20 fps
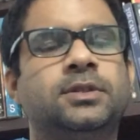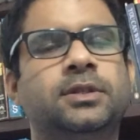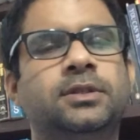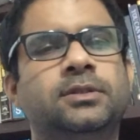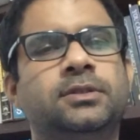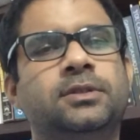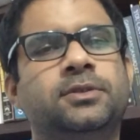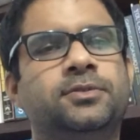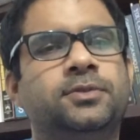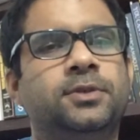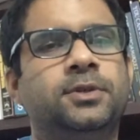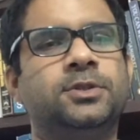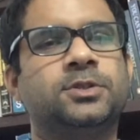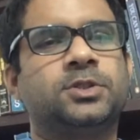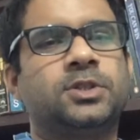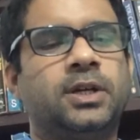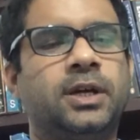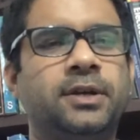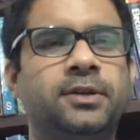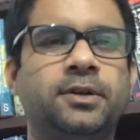in the
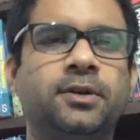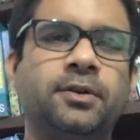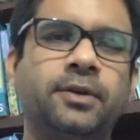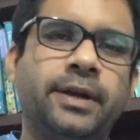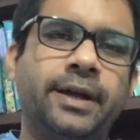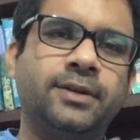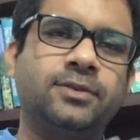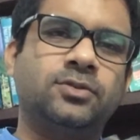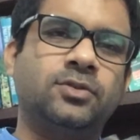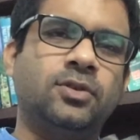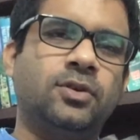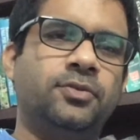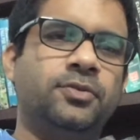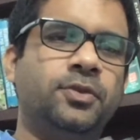first 100 ranks of